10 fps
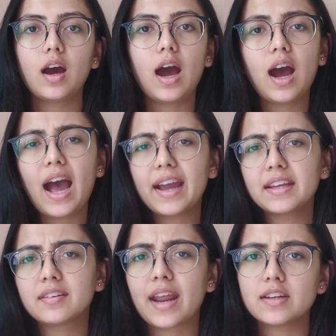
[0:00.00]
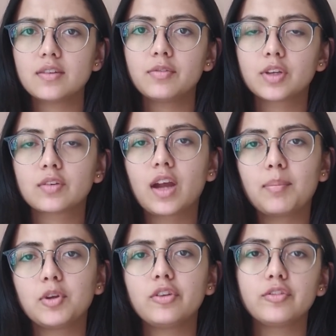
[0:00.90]
I read a
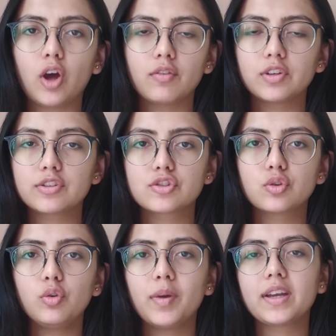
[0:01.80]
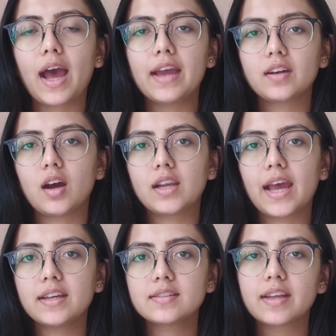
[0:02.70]
couple of novels too, but I
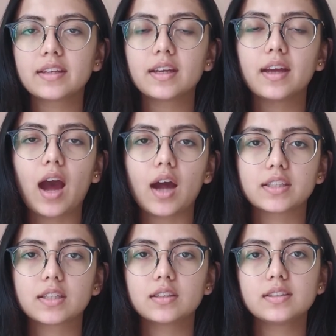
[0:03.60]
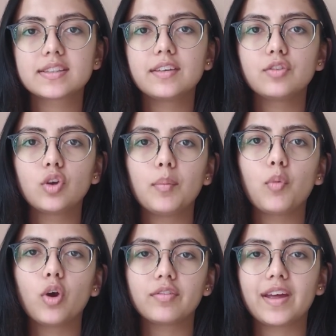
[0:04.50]
realized that articles give you a
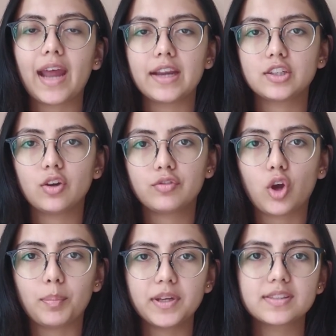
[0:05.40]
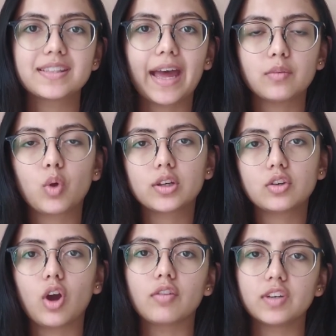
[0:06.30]
more variety of topics than what
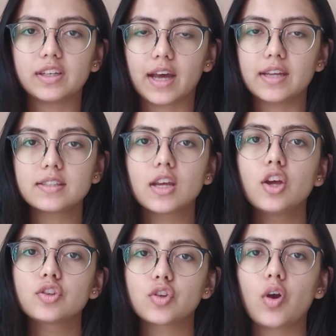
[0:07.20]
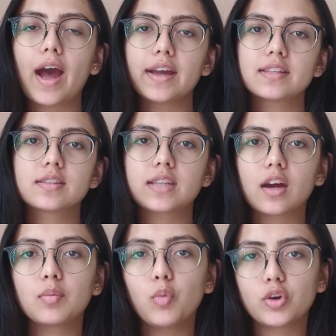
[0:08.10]
a novel does, so I
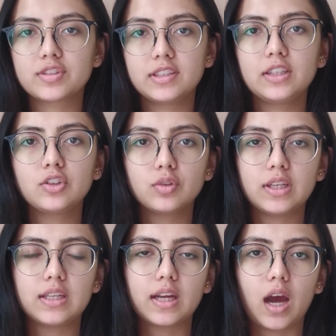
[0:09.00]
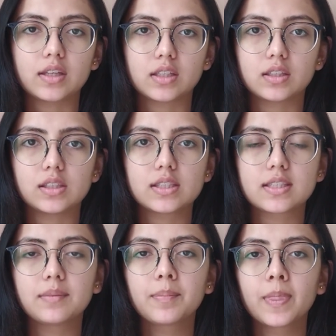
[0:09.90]
stuck mostly to reading articles.